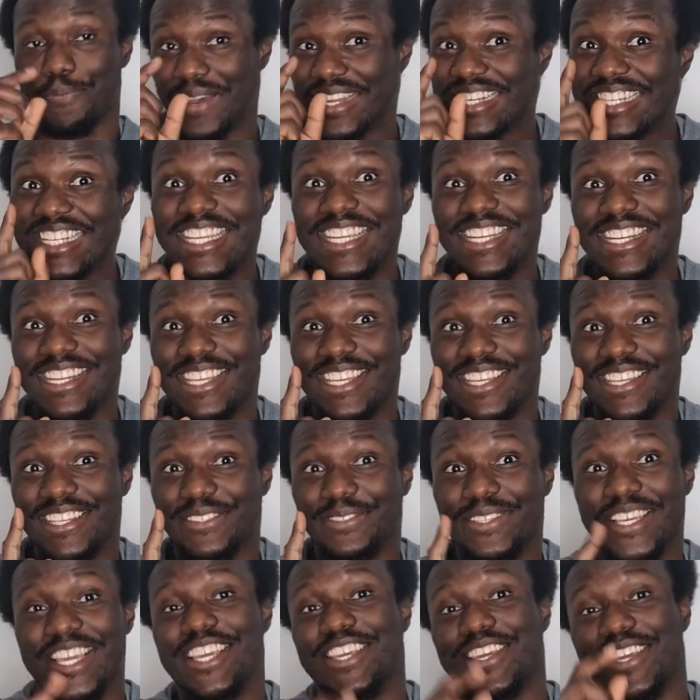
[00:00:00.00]
panini
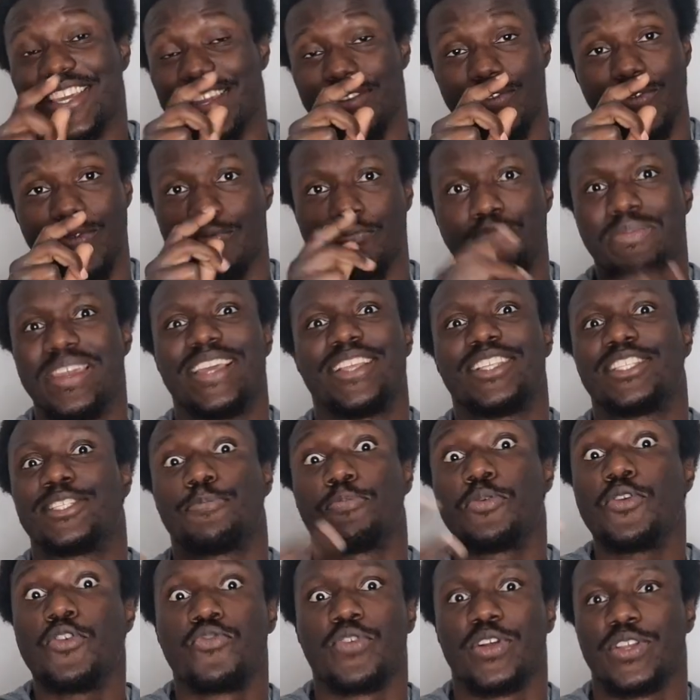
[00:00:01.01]
means
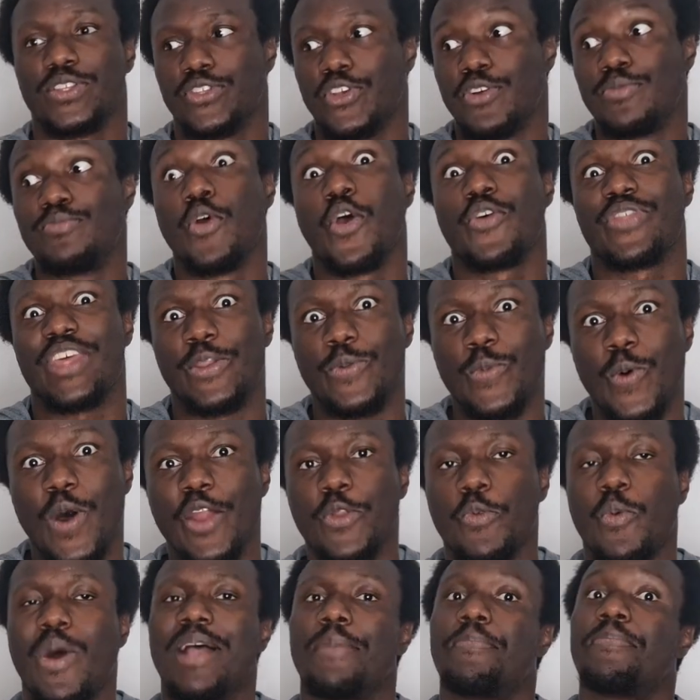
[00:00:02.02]
plural, so more than
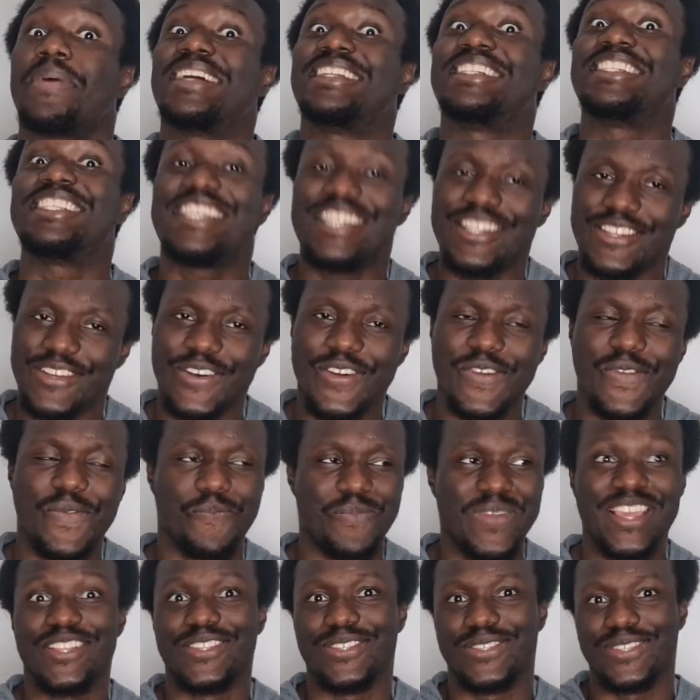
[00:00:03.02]
one, while panino
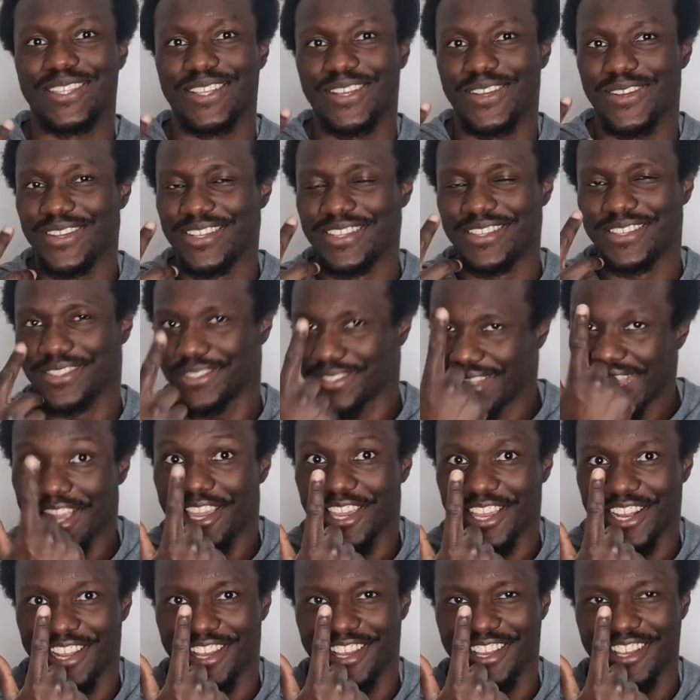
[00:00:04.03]
means
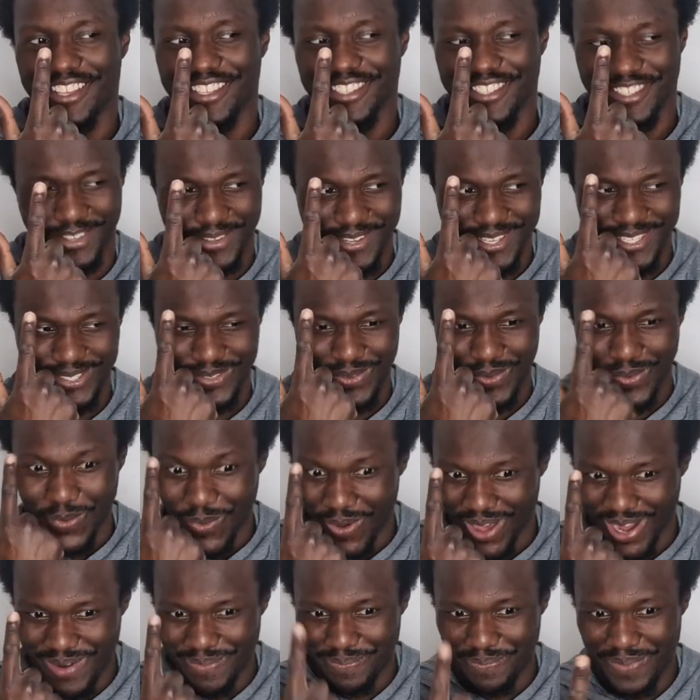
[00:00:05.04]
singular, so it's
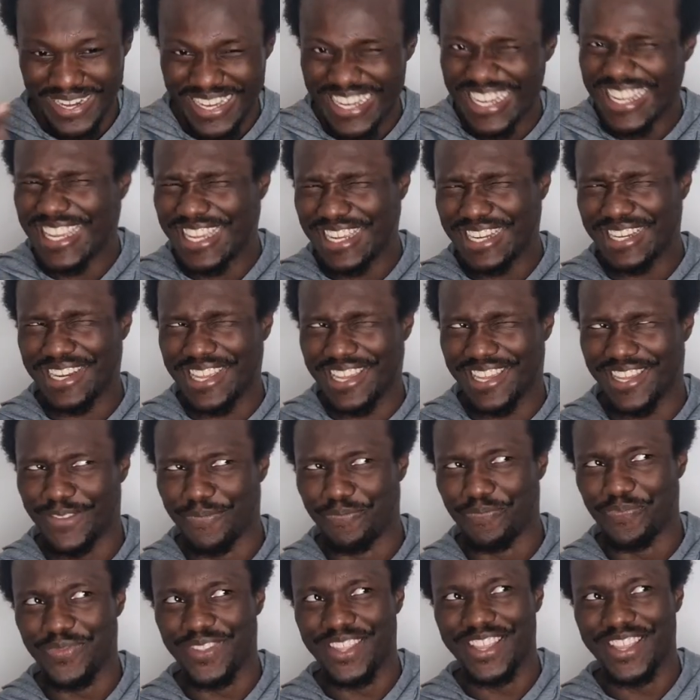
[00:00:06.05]
one panini.